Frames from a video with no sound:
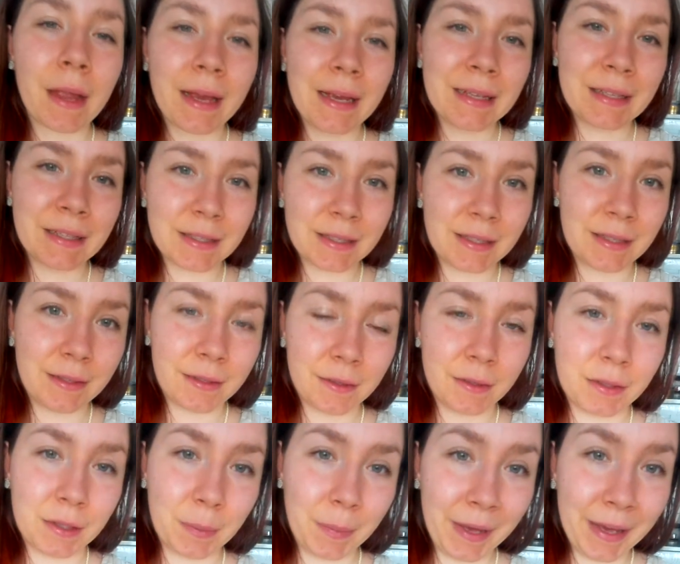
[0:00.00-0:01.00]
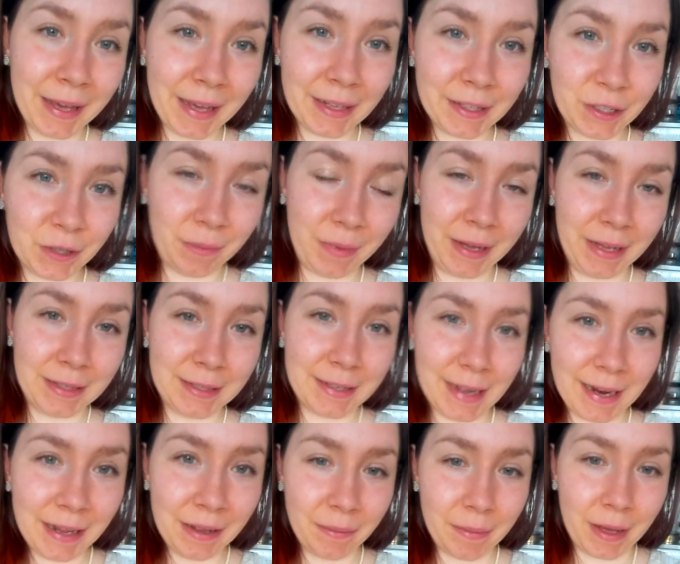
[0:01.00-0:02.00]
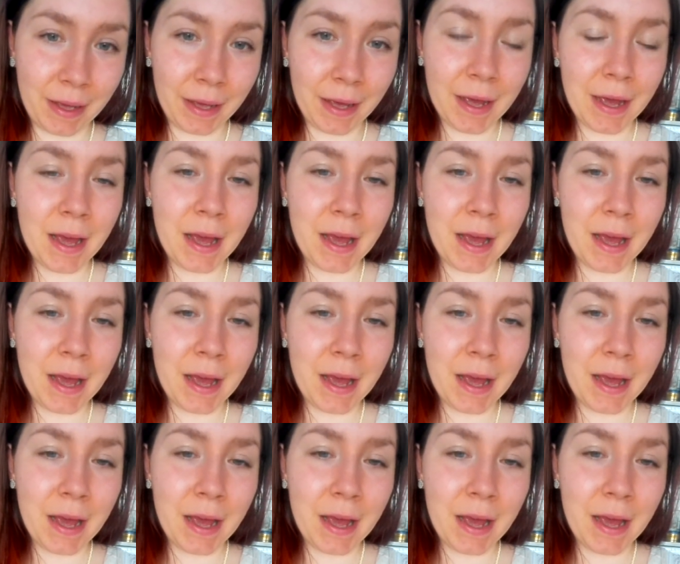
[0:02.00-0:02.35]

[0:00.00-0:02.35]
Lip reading: is speaking to me and telling me.